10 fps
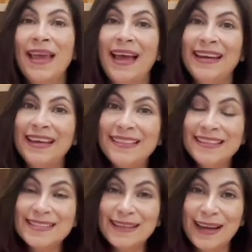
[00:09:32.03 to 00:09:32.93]
And in
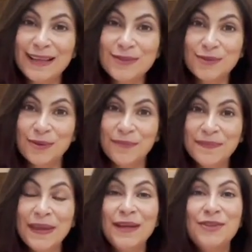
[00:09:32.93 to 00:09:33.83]
this classroom,
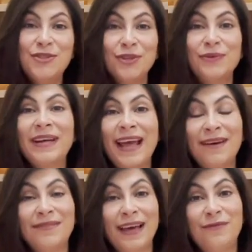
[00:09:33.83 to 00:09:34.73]
children
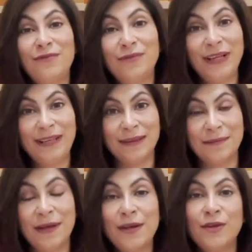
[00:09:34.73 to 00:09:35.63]
have that
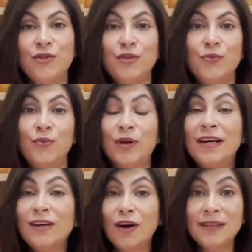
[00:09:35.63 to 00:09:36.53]
freedom to
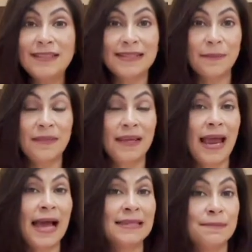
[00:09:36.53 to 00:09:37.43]
work on
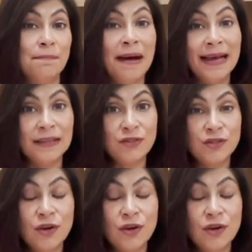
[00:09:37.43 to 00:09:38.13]
something as much